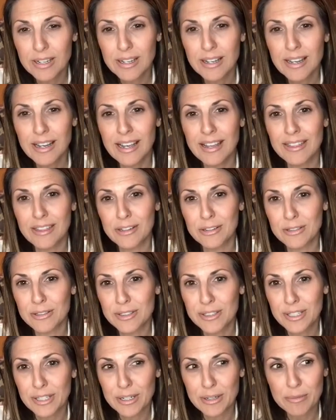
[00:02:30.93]
and there's
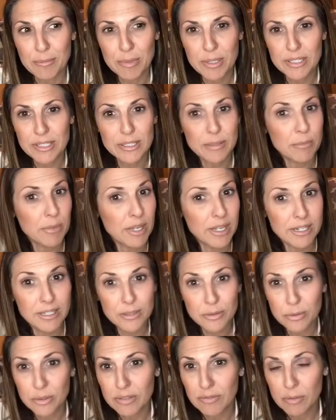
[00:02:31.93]
gonna be any
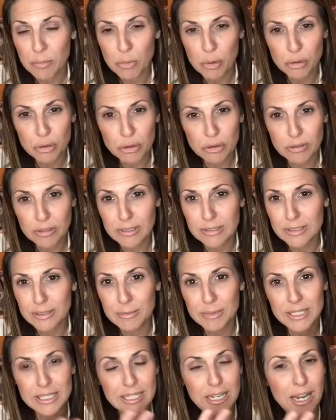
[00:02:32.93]
sort of emotional
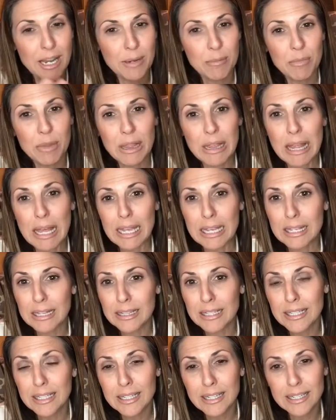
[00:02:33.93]
intimacy. I'm
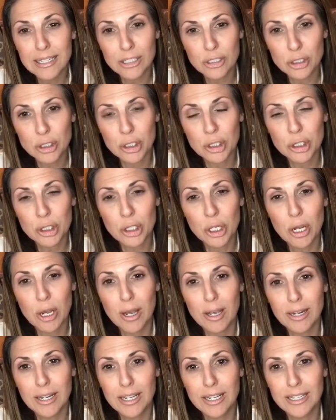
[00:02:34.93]
likely gonna shut
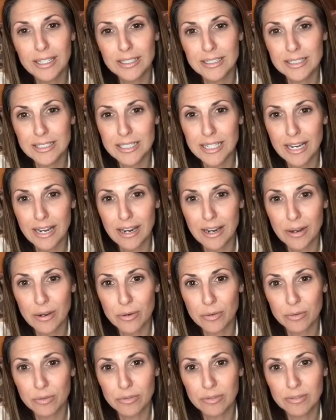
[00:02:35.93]
it
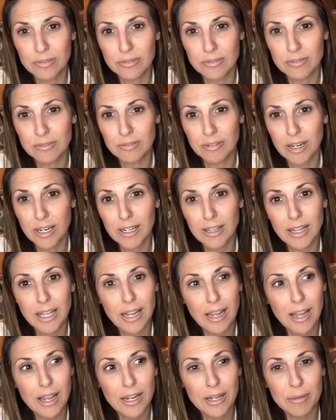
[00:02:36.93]
down, right? Like,
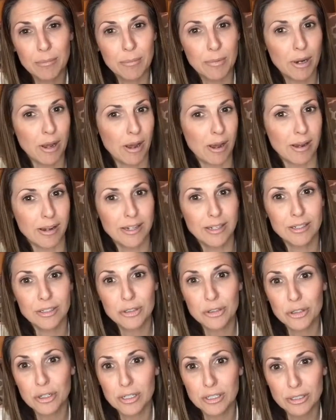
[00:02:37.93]
I am not gonna
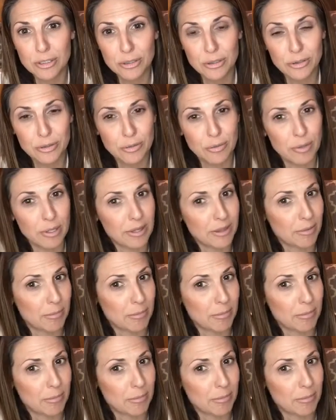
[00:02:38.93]
trust you with